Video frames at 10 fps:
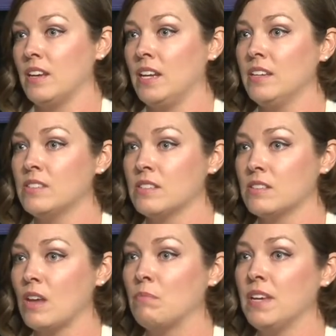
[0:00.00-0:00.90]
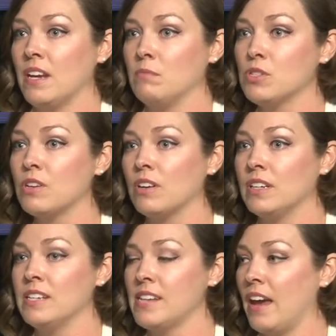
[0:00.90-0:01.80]
it is something I'm certain
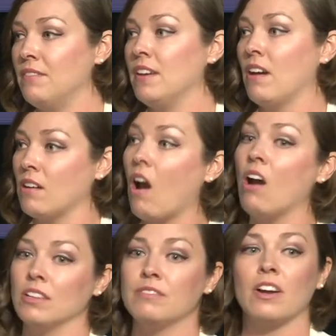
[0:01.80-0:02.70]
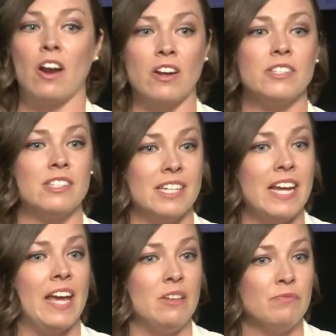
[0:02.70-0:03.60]
is heavy on all of our hearts
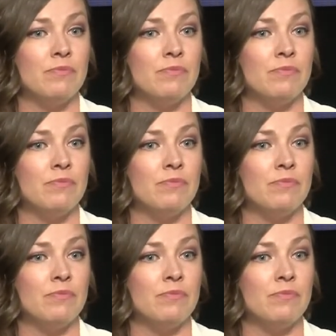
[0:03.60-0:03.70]
today.